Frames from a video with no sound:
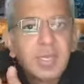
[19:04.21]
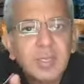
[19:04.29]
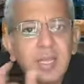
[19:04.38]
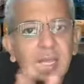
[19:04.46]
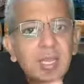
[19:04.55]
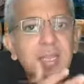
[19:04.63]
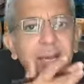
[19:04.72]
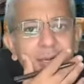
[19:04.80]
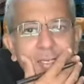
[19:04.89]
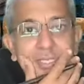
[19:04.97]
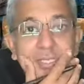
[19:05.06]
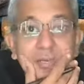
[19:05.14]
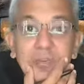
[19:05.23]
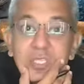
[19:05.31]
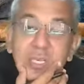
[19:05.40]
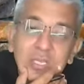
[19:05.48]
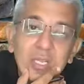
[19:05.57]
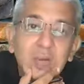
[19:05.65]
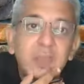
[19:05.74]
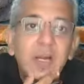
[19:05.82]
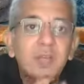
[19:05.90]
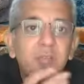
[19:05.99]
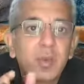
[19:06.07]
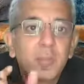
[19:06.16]
Then in that case, there was another
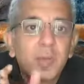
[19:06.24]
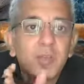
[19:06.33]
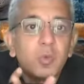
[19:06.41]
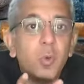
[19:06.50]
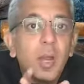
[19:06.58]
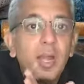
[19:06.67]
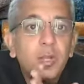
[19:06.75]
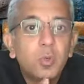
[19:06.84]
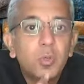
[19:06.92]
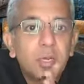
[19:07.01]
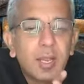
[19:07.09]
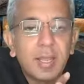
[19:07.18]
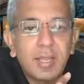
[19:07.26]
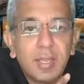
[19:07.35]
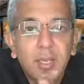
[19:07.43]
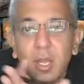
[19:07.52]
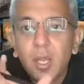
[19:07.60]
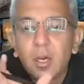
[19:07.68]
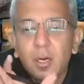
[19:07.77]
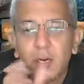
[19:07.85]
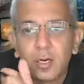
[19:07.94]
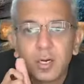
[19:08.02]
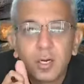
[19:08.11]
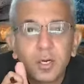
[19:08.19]
part whereby you had to try
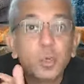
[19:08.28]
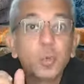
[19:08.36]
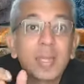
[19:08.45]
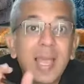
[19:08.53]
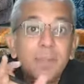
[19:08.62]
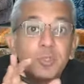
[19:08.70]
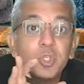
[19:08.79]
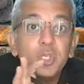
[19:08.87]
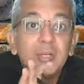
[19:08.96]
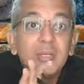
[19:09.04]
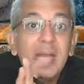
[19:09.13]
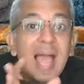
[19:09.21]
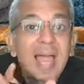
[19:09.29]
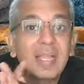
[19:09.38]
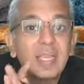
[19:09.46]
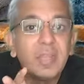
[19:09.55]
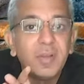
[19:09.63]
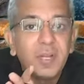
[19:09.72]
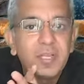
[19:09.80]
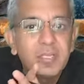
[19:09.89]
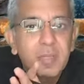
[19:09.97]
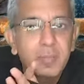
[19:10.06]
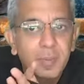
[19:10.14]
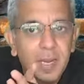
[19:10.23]
to capture the activities,
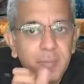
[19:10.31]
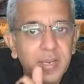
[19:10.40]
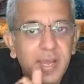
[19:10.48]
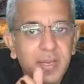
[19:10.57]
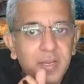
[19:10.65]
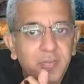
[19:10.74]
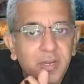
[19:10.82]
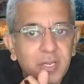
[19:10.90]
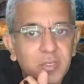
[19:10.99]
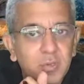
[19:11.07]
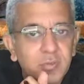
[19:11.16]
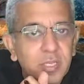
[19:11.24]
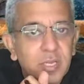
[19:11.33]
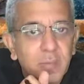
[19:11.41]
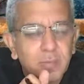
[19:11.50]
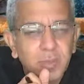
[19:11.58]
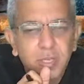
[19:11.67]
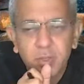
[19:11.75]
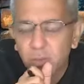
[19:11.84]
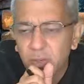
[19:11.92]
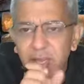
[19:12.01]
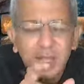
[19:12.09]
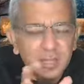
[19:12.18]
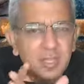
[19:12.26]
the primary activities of the company.
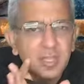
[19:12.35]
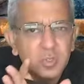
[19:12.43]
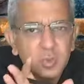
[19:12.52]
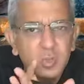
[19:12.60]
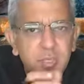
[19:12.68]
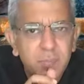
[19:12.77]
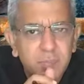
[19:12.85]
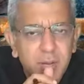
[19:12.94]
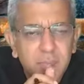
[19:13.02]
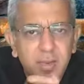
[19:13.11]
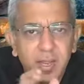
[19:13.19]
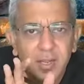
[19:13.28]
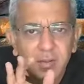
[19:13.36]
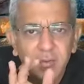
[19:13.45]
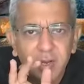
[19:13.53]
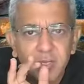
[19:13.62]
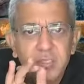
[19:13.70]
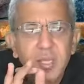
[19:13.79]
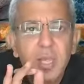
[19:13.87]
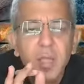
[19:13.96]
Okay, I think so, the primary activities.